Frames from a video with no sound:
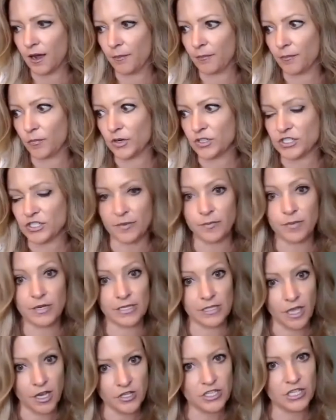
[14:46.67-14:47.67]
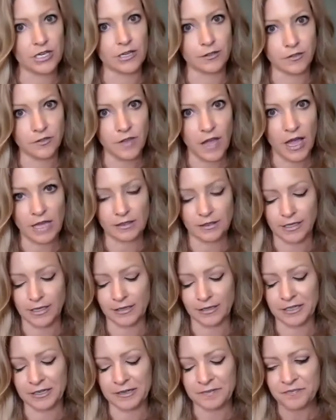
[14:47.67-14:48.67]
which I've been launching a lot
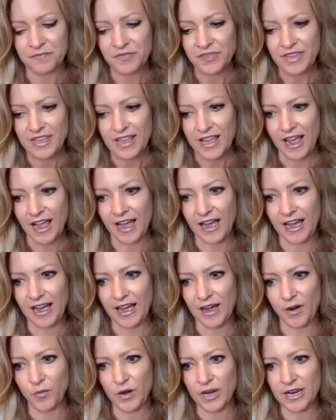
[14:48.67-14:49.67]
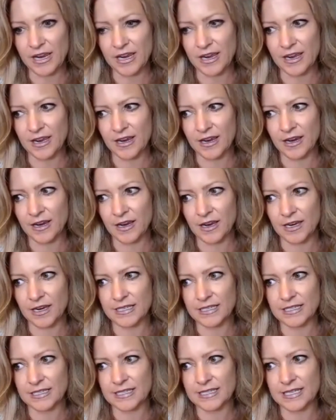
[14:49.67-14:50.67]
lately, we
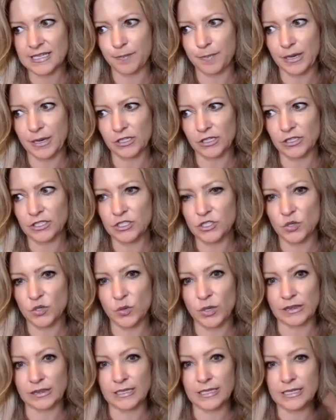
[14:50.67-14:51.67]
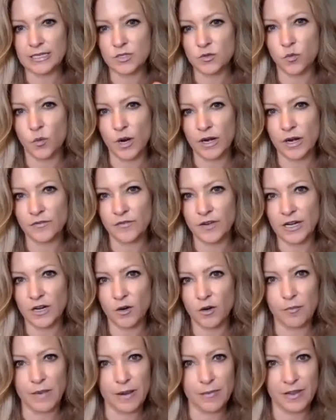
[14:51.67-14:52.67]
typically do at least one
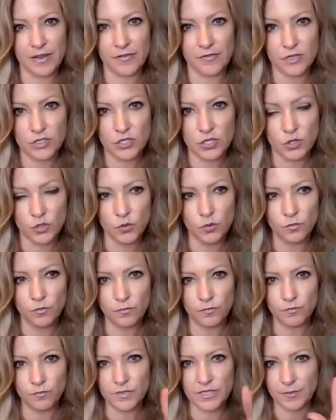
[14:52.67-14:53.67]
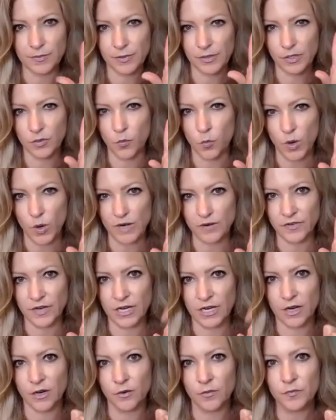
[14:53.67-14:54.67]
video, maybe even 2, typically 1
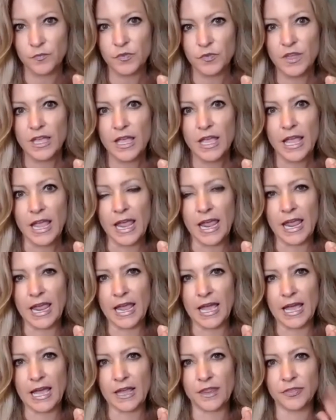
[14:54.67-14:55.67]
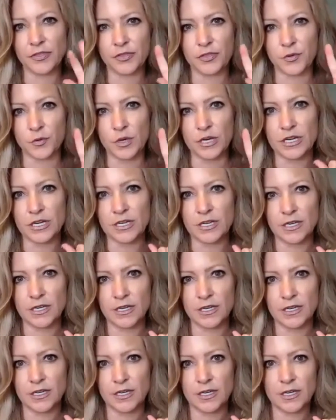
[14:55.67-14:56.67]
video and
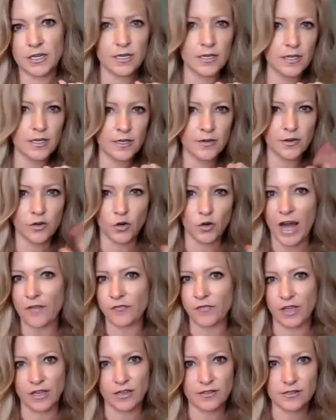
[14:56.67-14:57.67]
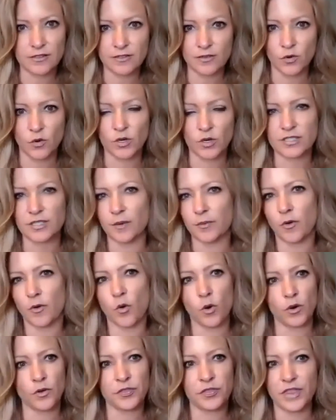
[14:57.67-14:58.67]
3 graphics, or
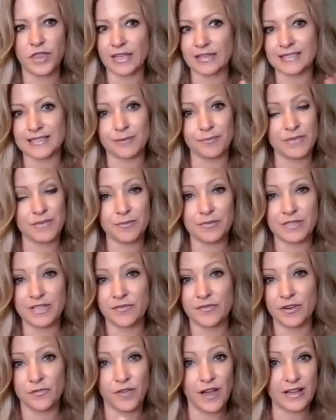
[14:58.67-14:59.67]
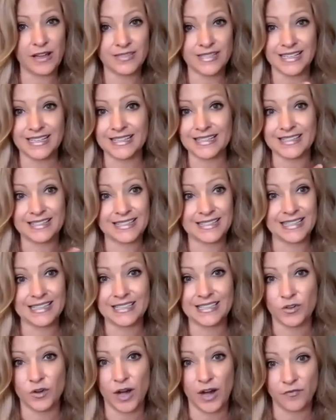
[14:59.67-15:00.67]
sometimes even 5,
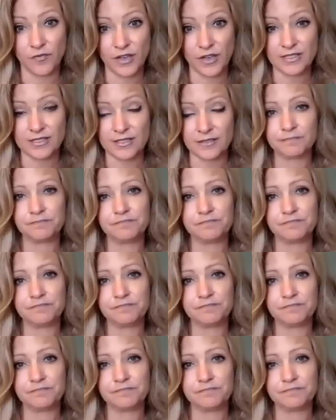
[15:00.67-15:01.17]
6 graphics.